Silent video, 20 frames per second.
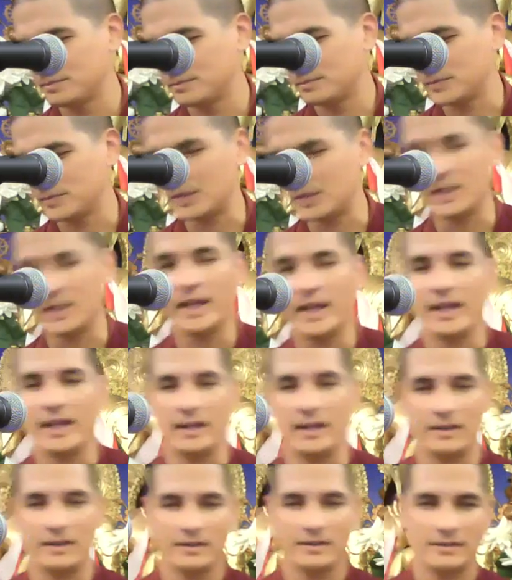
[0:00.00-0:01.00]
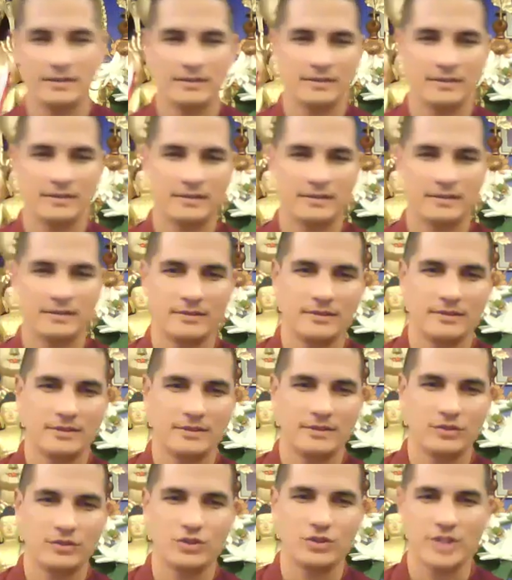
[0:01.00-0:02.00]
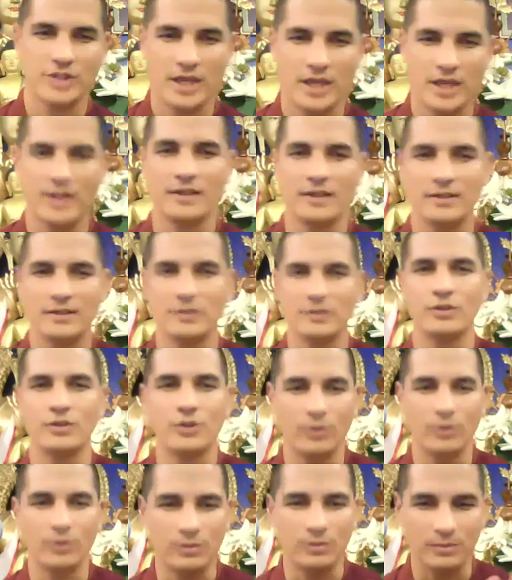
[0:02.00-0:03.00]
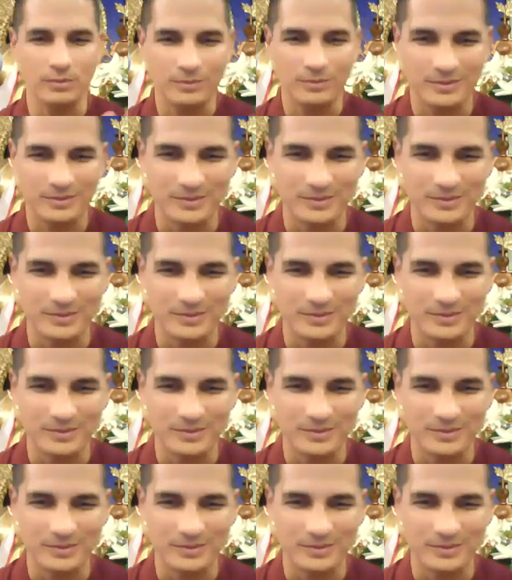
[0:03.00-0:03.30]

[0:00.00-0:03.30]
delay, say, no,